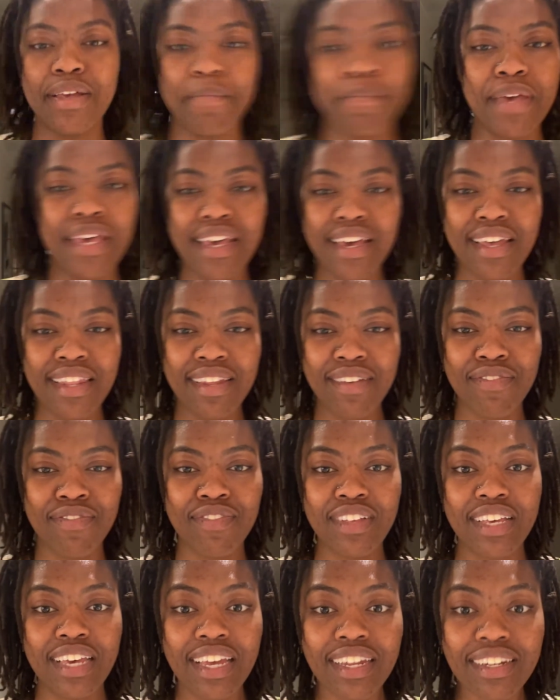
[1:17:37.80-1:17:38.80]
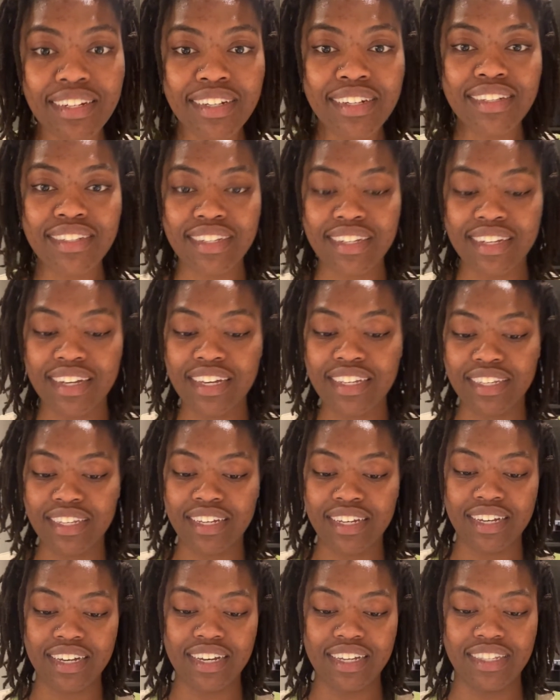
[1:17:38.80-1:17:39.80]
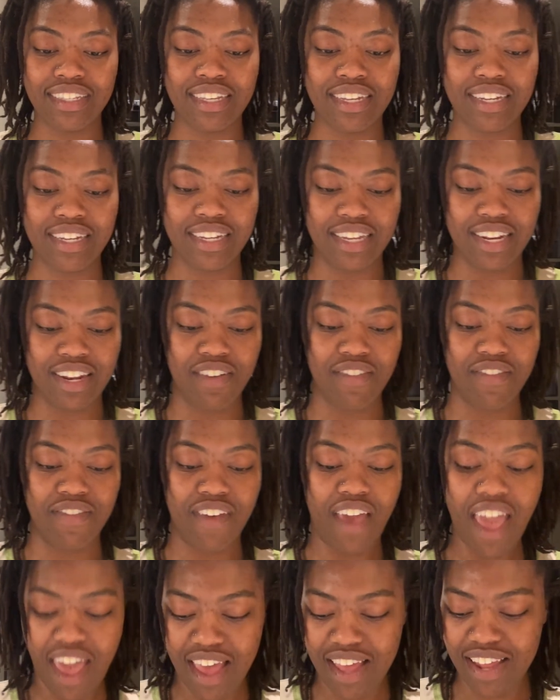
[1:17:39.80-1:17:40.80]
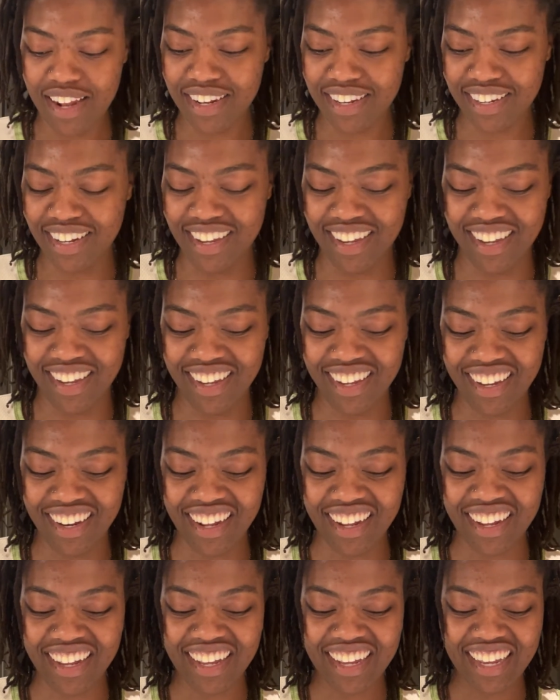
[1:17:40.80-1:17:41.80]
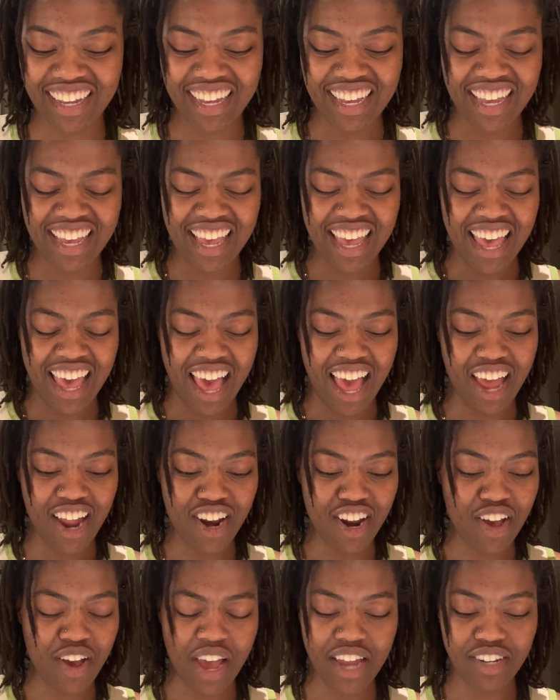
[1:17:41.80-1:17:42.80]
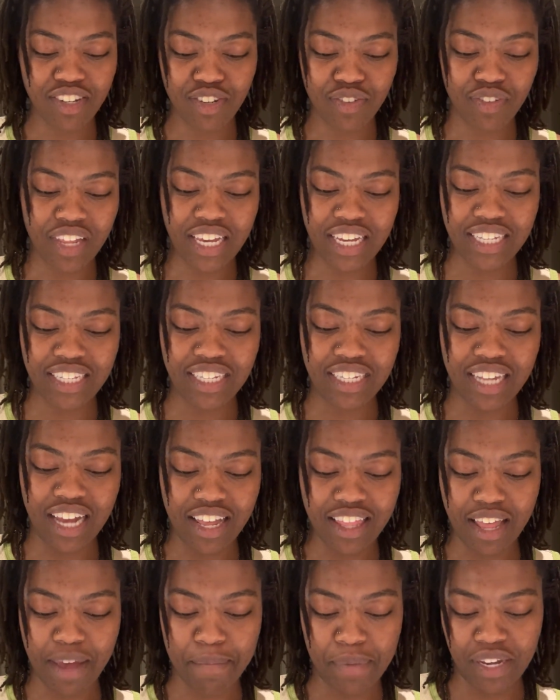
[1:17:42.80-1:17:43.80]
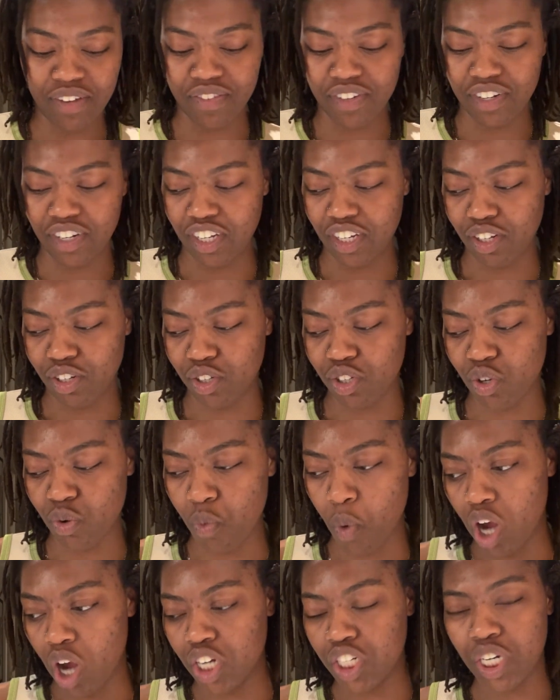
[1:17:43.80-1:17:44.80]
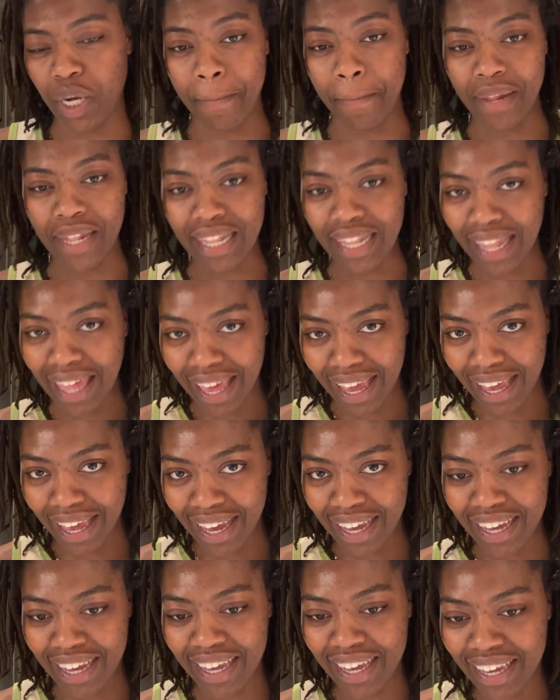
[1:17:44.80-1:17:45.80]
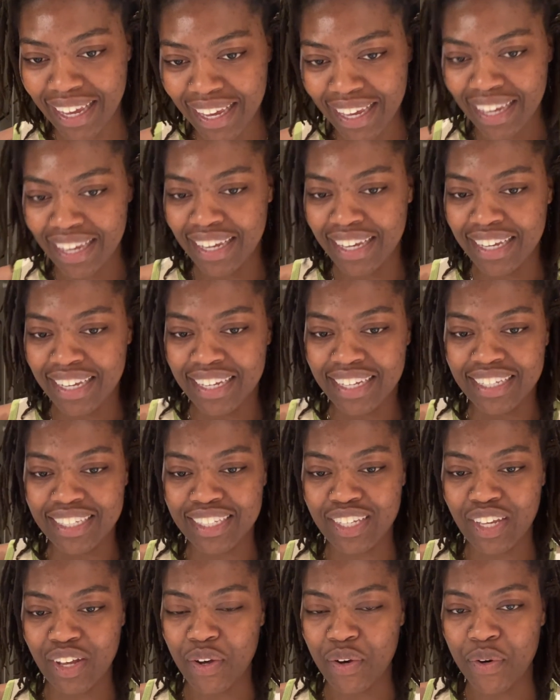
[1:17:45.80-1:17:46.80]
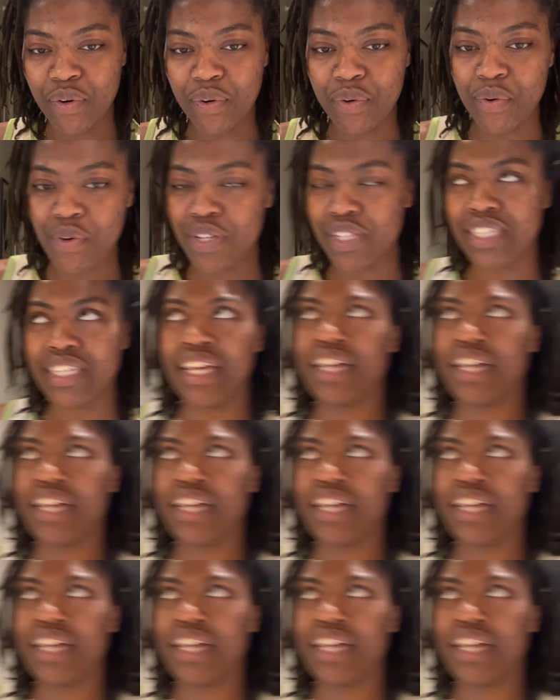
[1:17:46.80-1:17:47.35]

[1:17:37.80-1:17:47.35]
Being in the kitchen is an event, you know? I don't know. I just feel like it's not that big of a deal to wash a plate. So it's